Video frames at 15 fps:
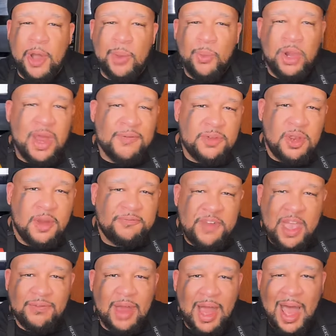put whatever
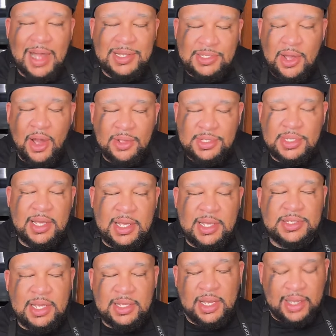your favorite hot sauce
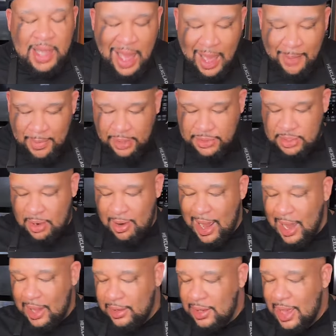is in the comments, all
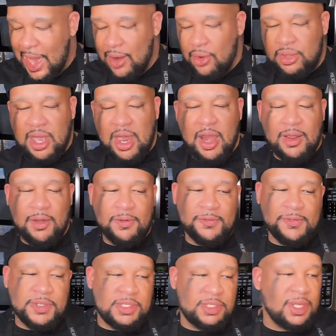right? I don't care
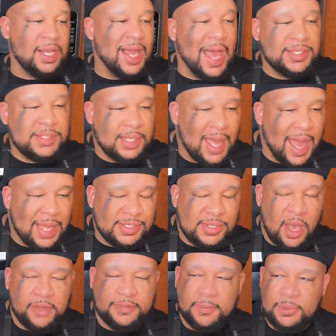if it's classic hot
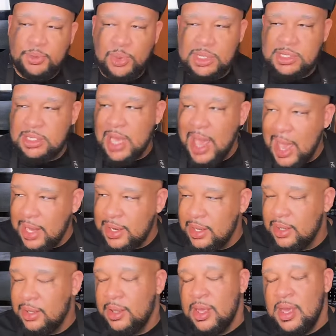sauce from
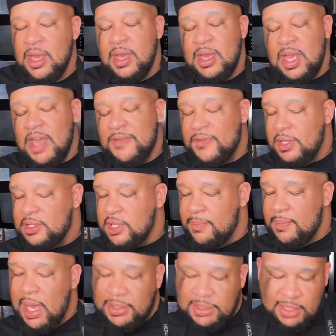Louisiana, if it's
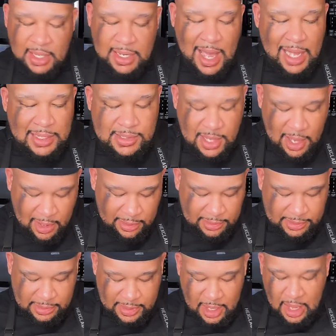a Mexican hot
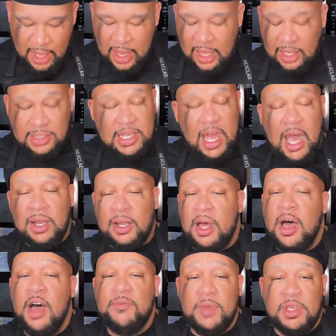sauce, because I
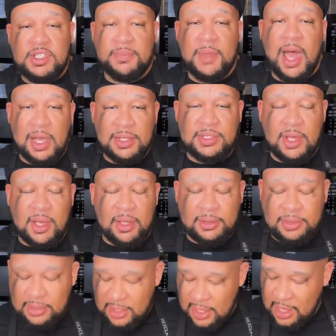love me some hot
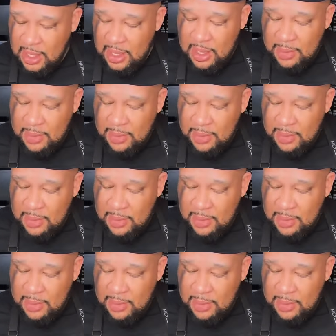sauce.